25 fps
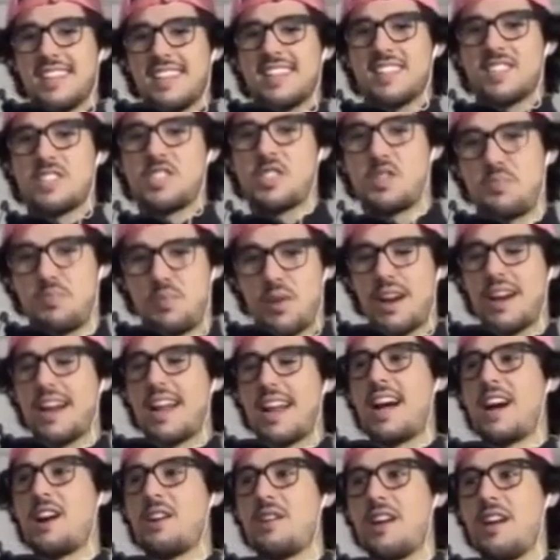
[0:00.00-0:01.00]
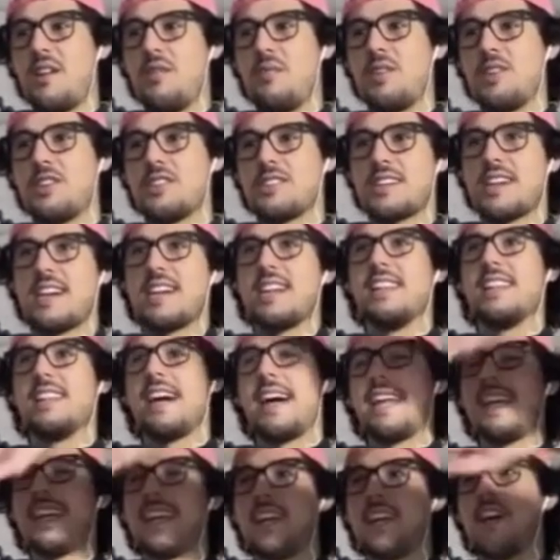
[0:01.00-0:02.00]
spread out, and we just had to
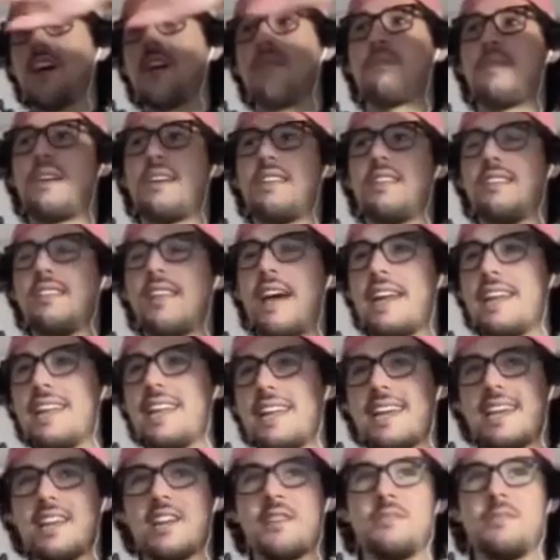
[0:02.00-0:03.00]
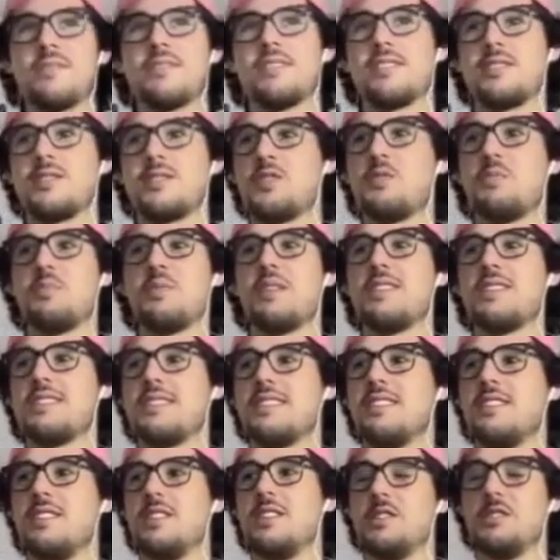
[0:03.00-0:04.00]
line it up, and lining it up is like super easy
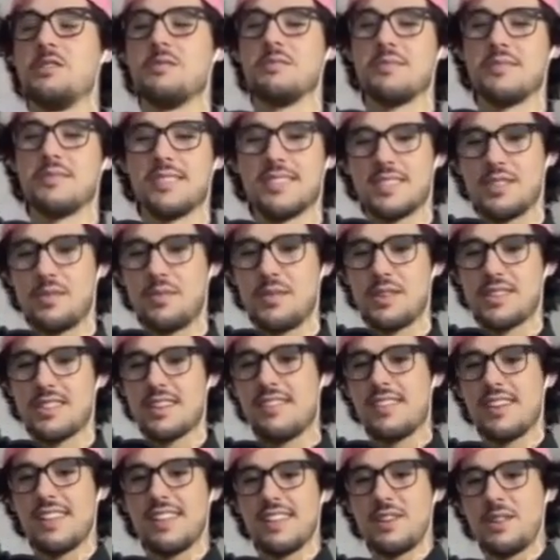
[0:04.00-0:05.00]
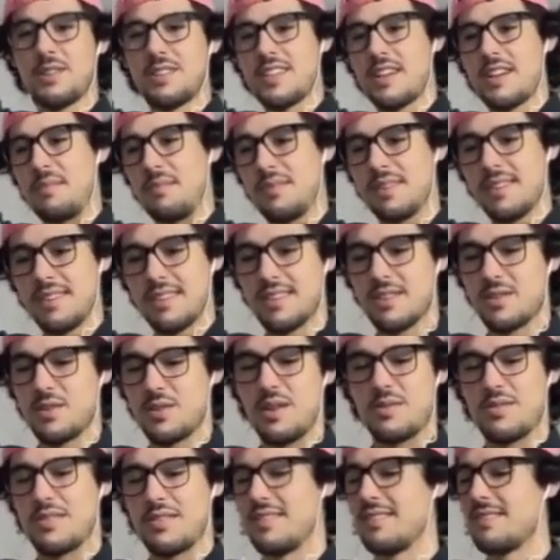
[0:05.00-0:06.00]
to do. So we just have like a little template in the
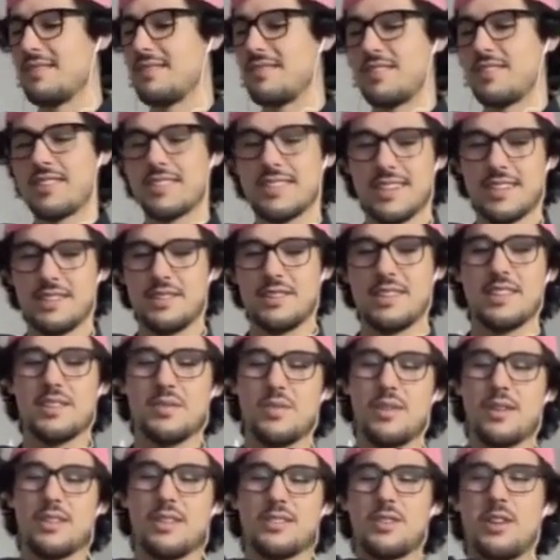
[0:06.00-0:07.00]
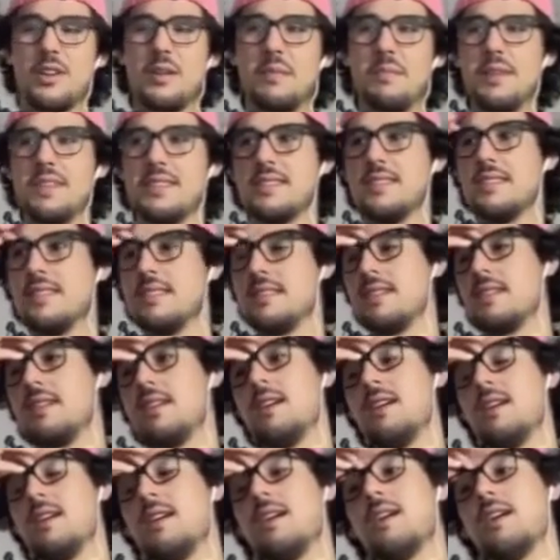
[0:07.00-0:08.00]
description just in case you guys want to start a business.
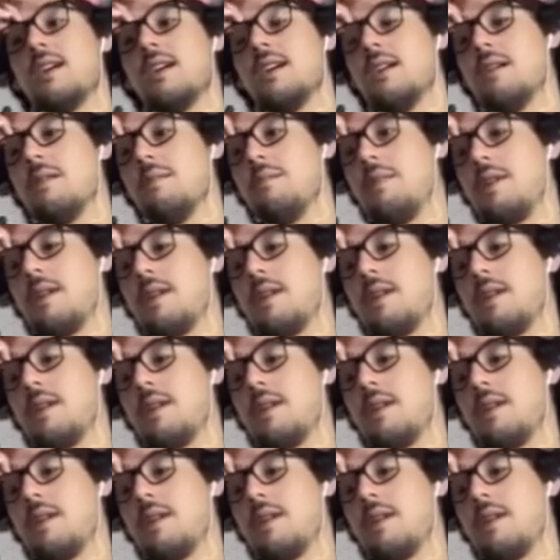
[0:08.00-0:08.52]
But